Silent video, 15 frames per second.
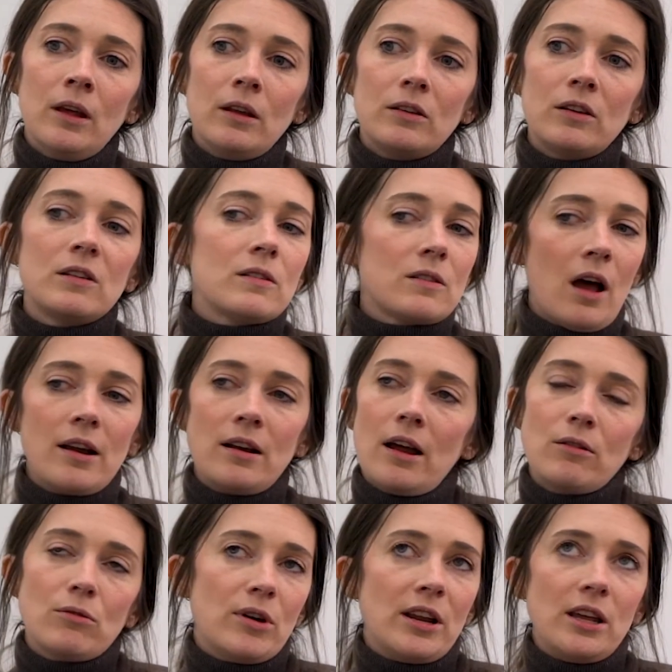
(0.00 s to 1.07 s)
to design
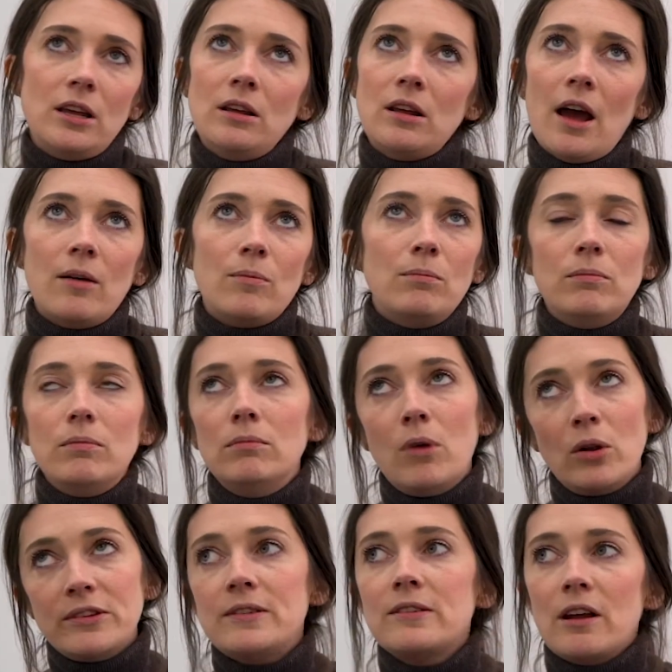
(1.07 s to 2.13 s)
like really
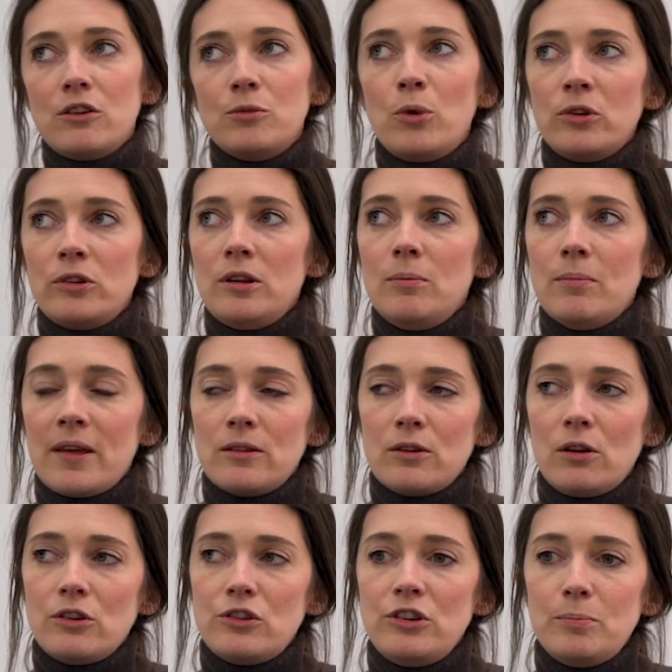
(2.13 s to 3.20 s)
multi-stage,
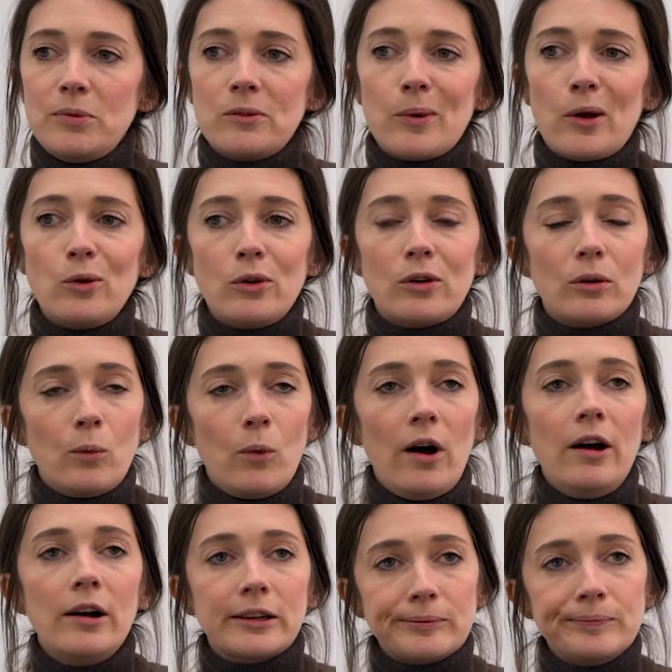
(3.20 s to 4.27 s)
multi-methodology bespoke
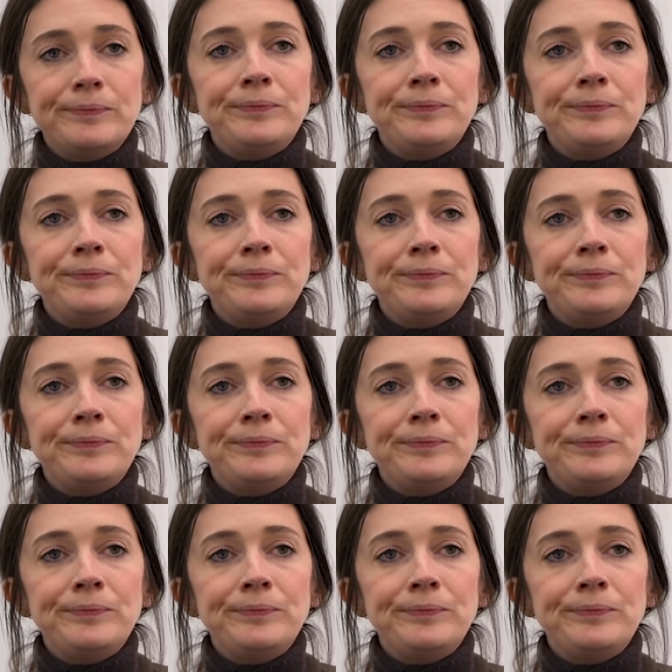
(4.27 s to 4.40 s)
work.